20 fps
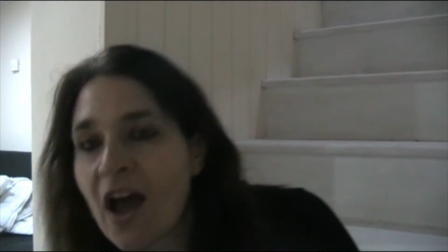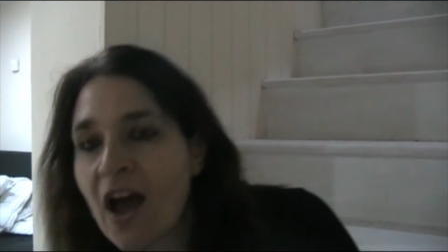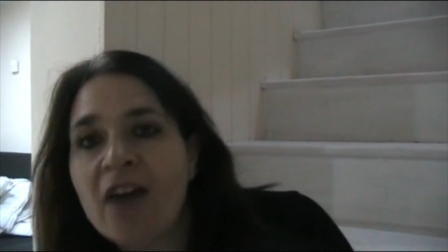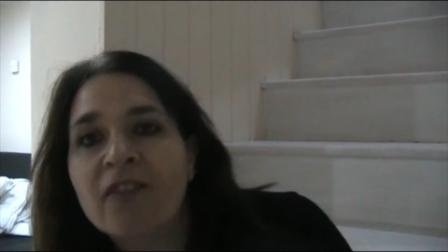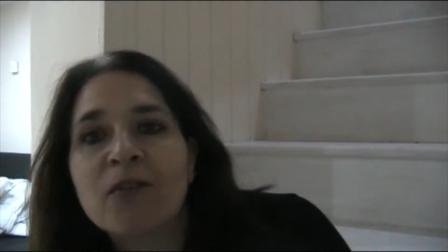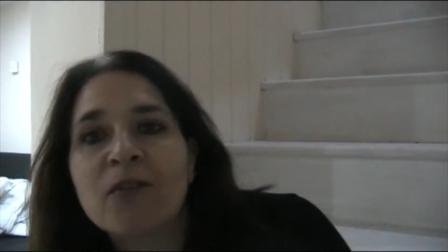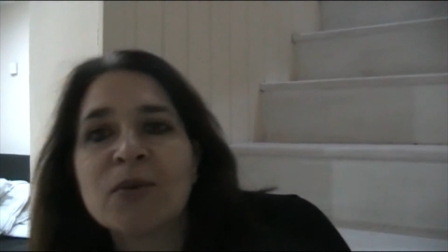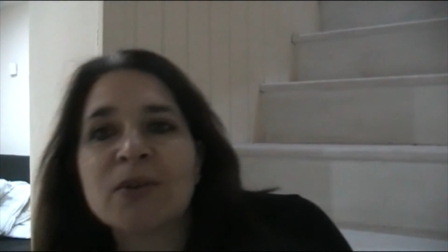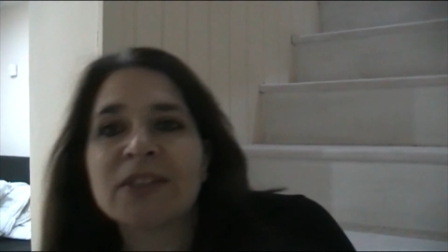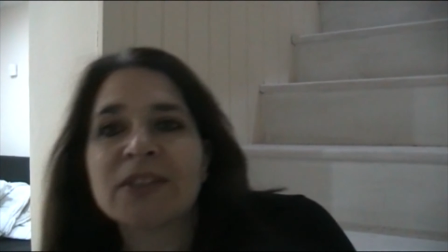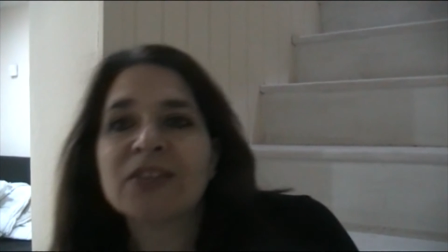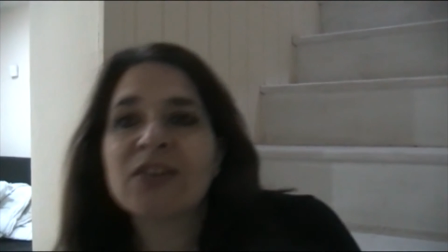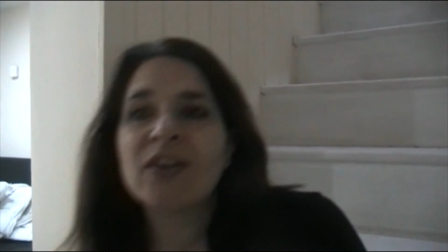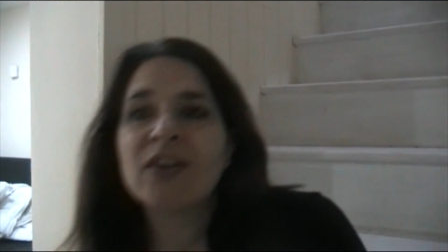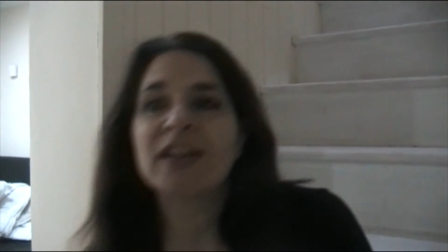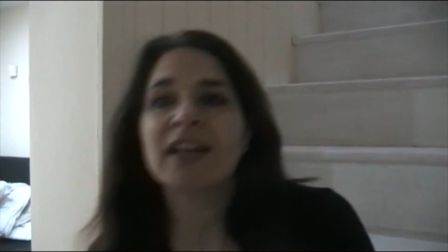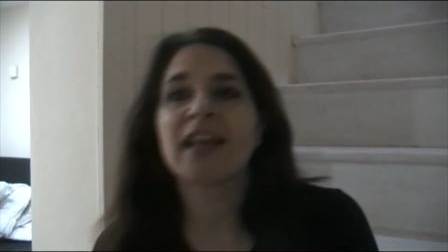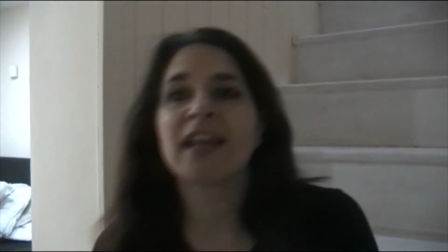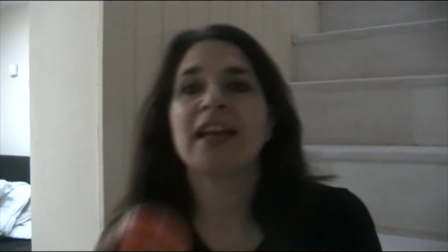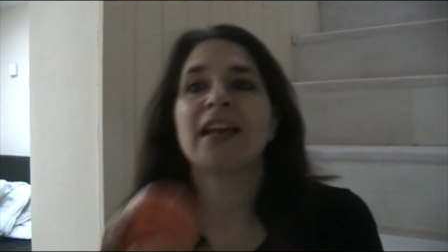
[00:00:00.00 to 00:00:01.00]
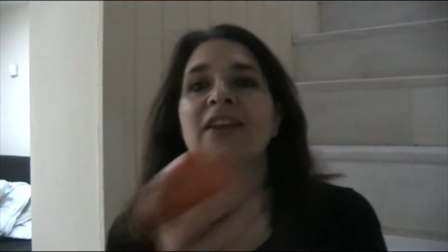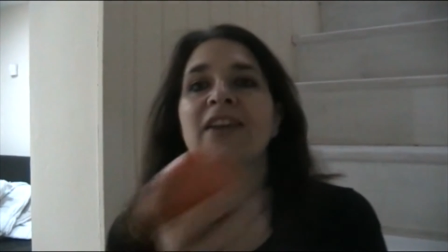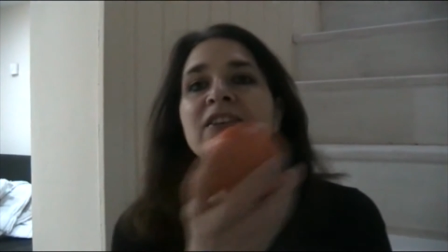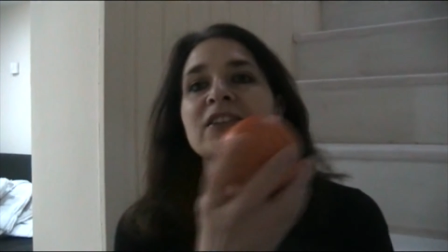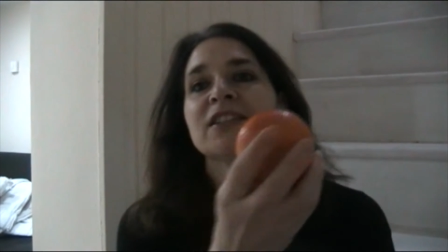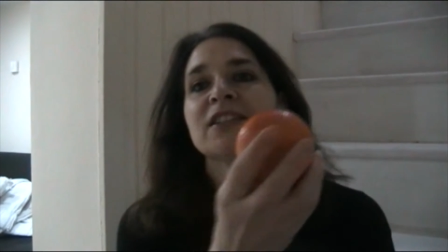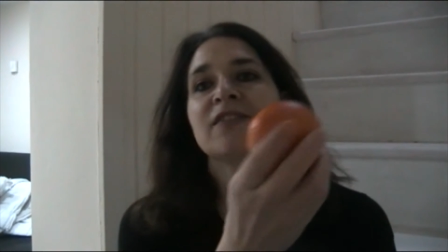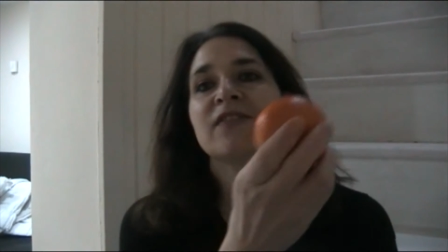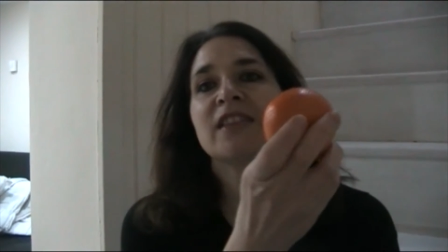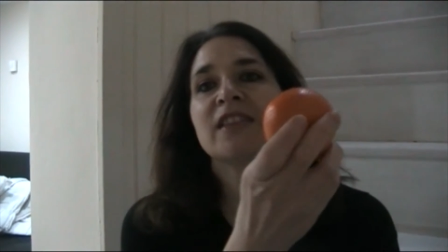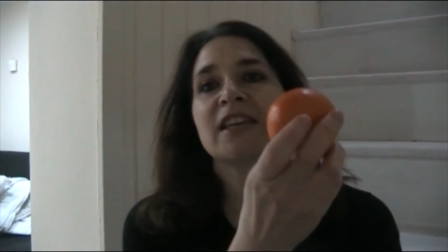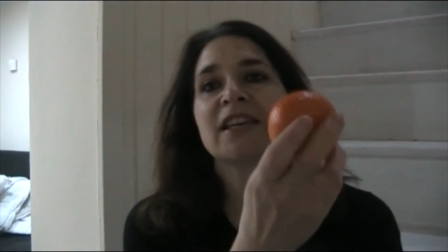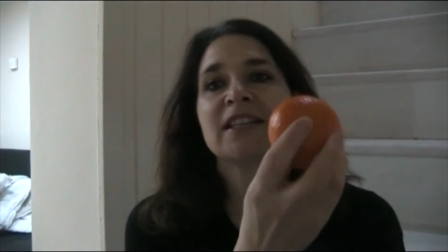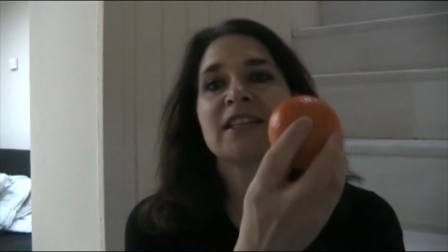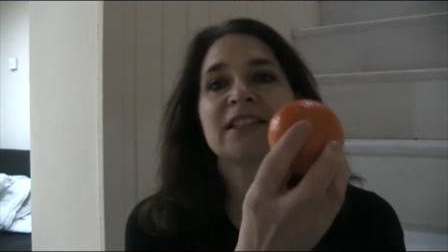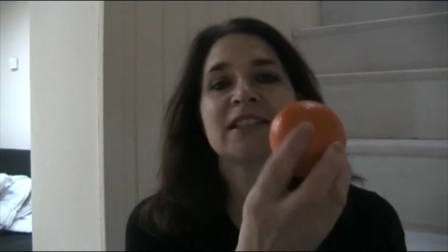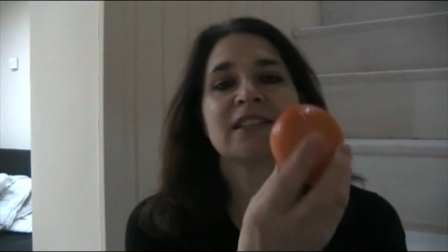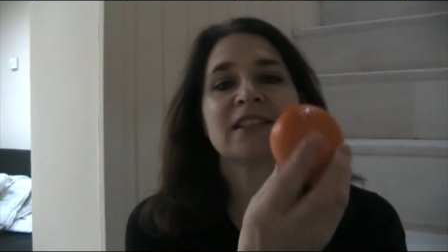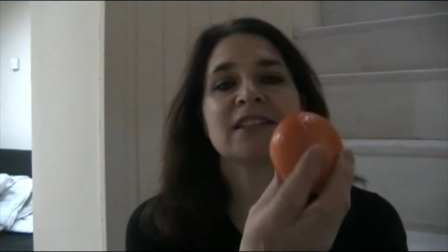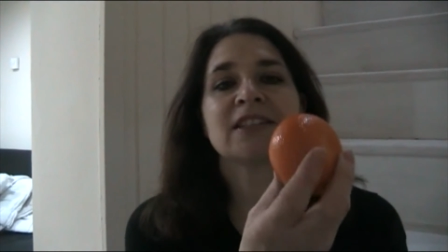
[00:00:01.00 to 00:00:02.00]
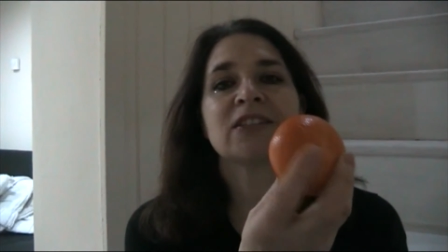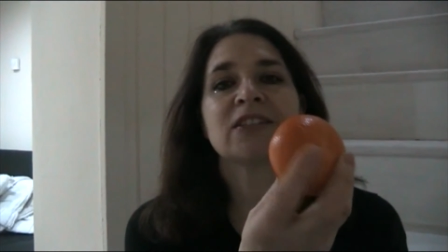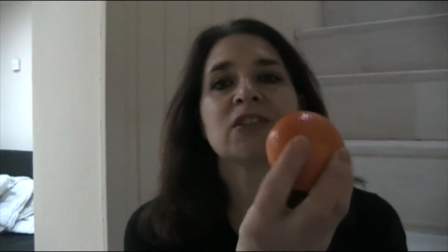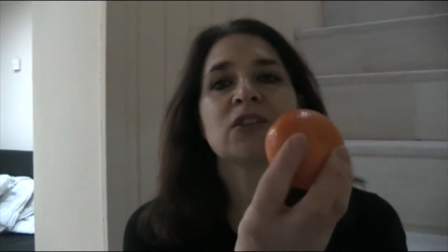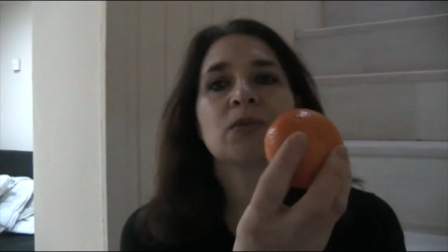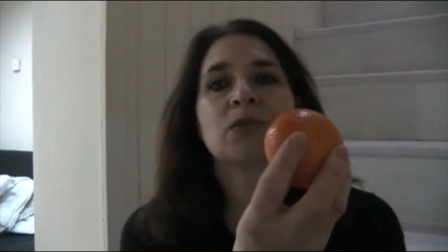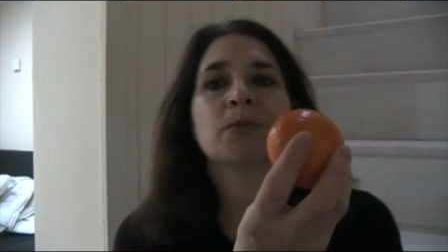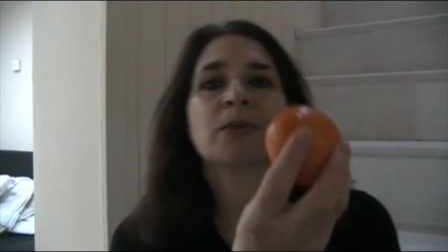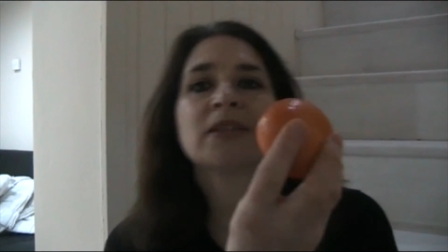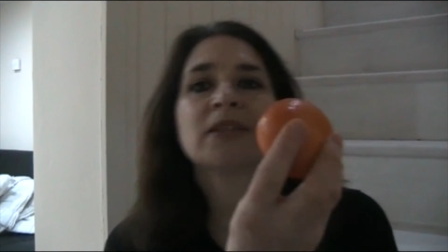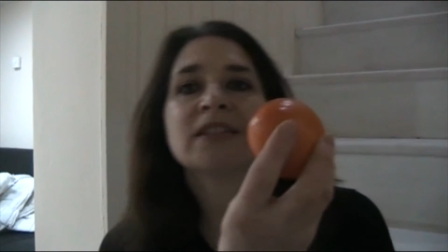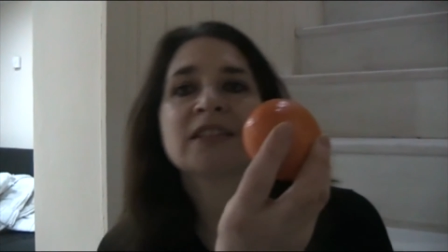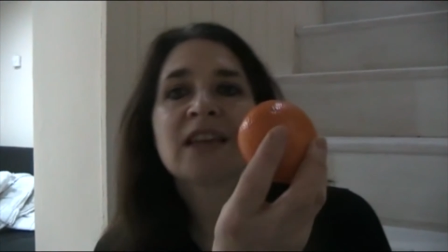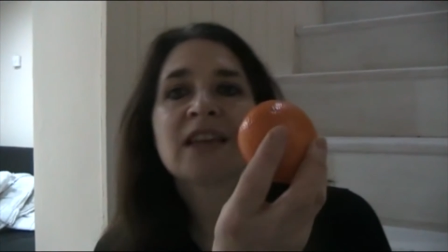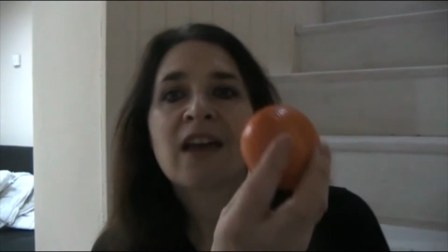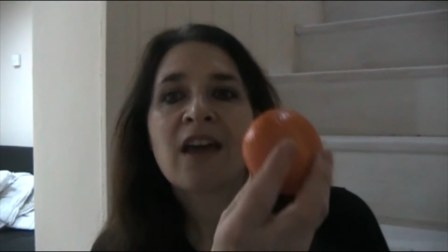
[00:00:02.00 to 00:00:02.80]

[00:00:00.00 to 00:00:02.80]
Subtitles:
I've also got in here lots of these sasumas.